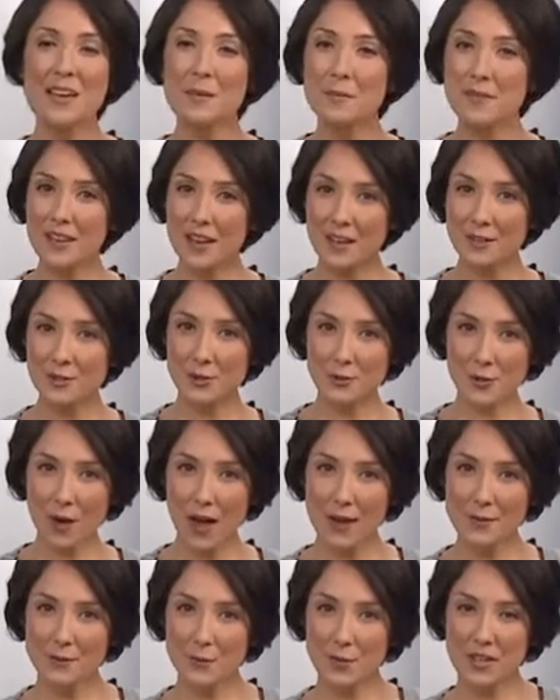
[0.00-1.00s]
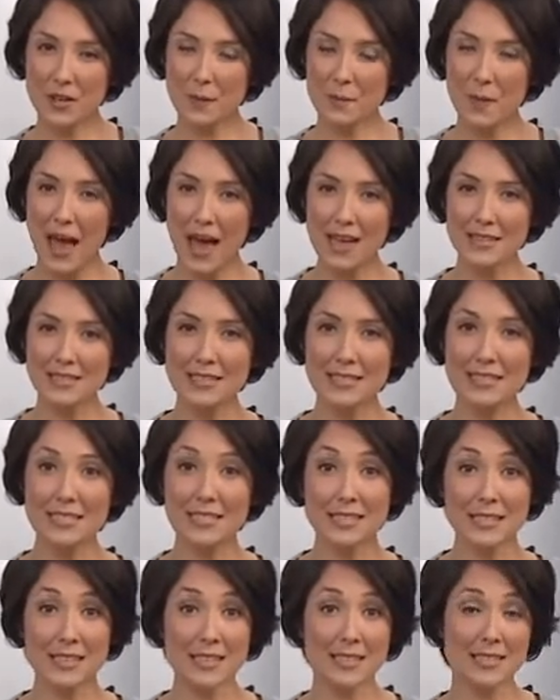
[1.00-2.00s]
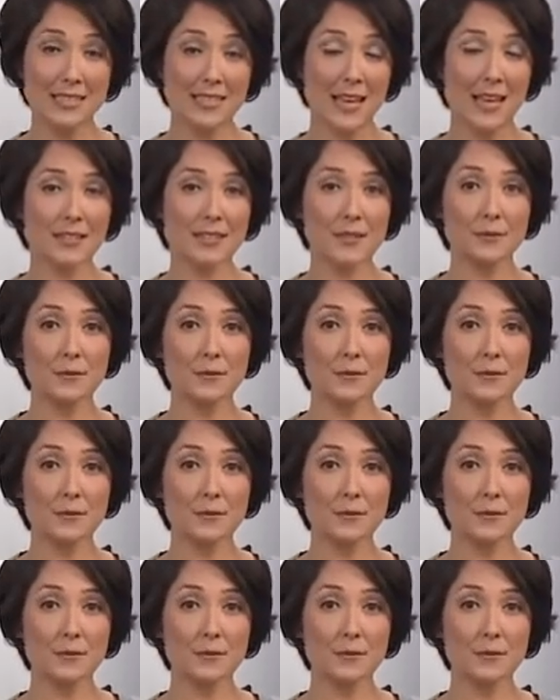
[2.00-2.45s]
Because drives with capacities in excess